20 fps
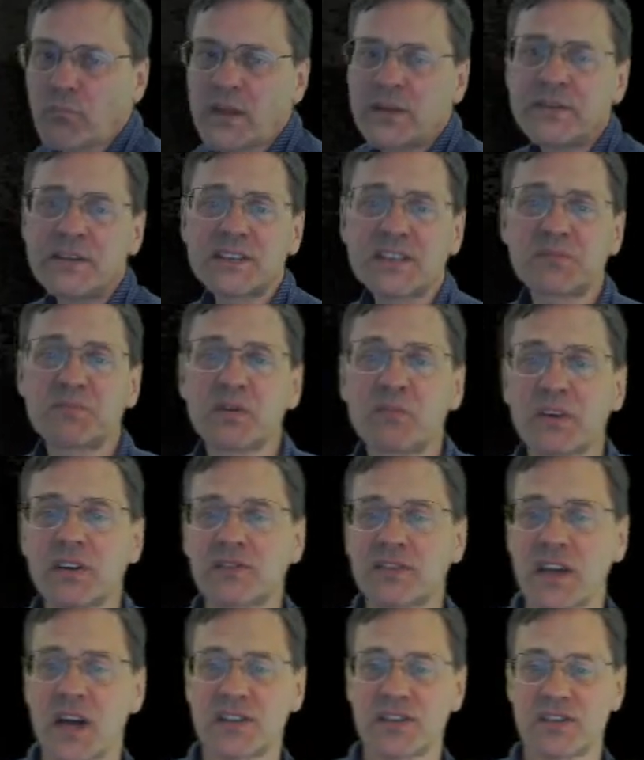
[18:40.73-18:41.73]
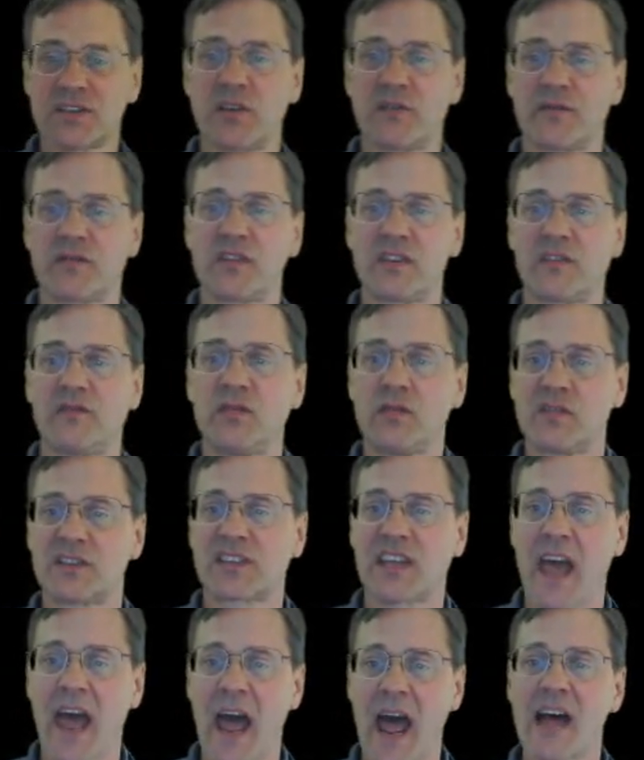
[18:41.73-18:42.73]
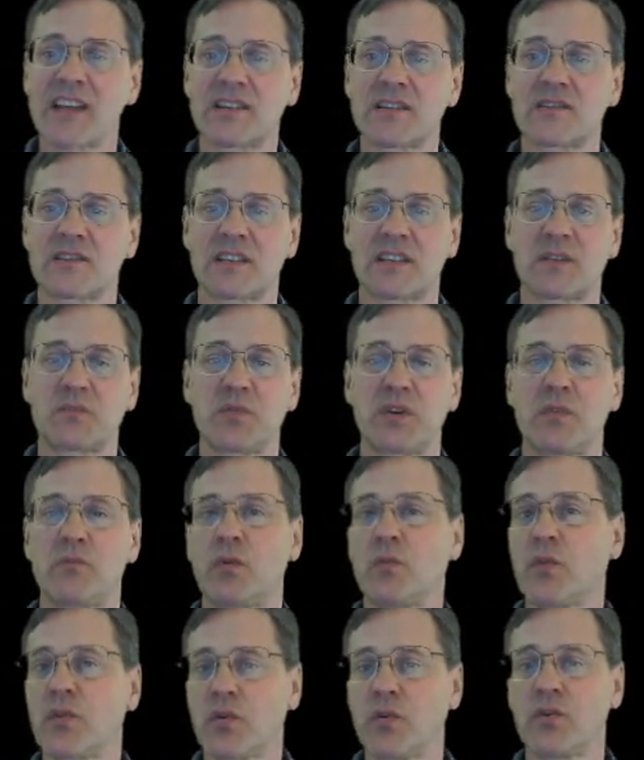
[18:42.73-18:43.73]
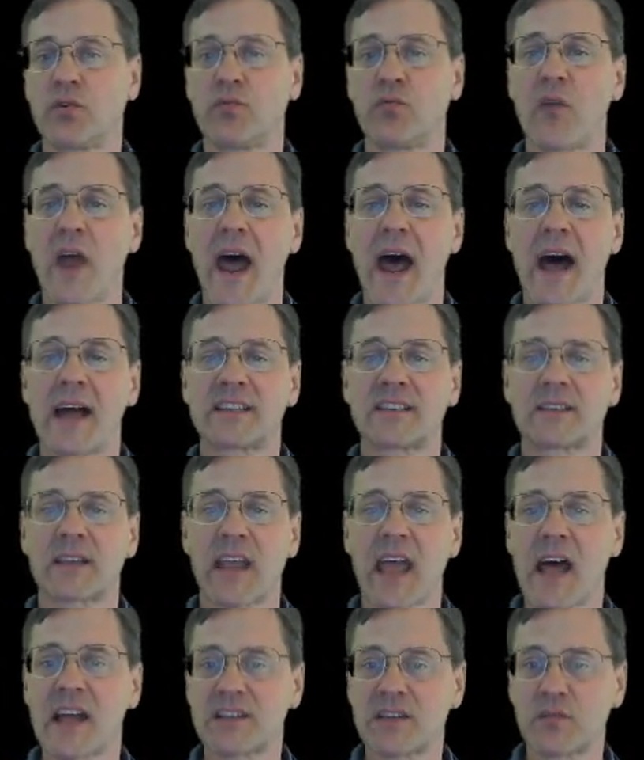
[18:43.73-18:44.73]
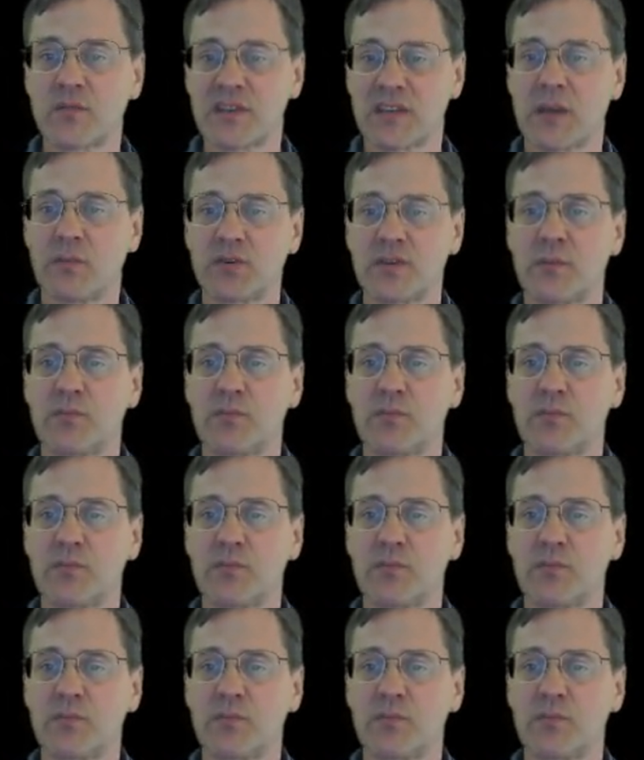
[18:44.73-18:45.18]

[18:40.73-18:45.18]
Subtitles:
The experimental touchstone for this view is Caussal's experiment with hooded rats. Causal was able to